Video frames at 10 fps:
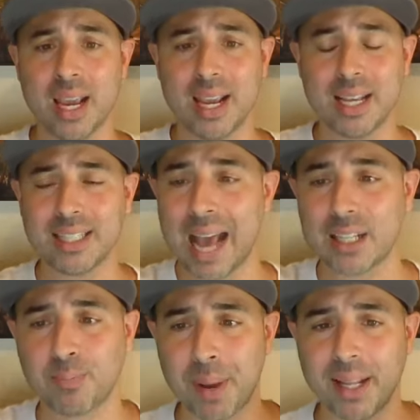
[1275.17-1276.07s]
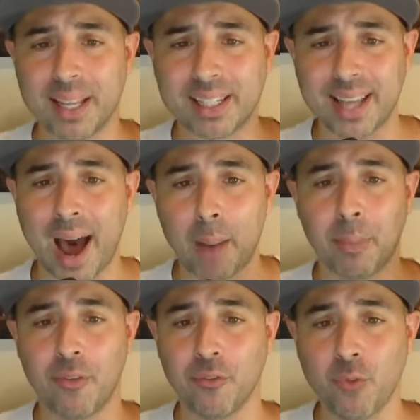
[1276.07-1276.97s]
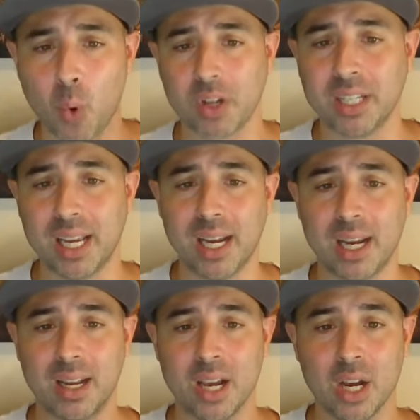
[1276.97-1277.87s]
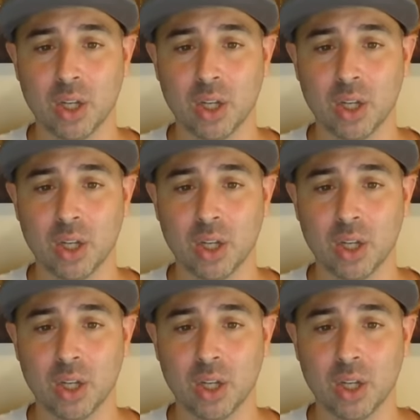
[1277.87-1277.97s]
He's has been in the top 14,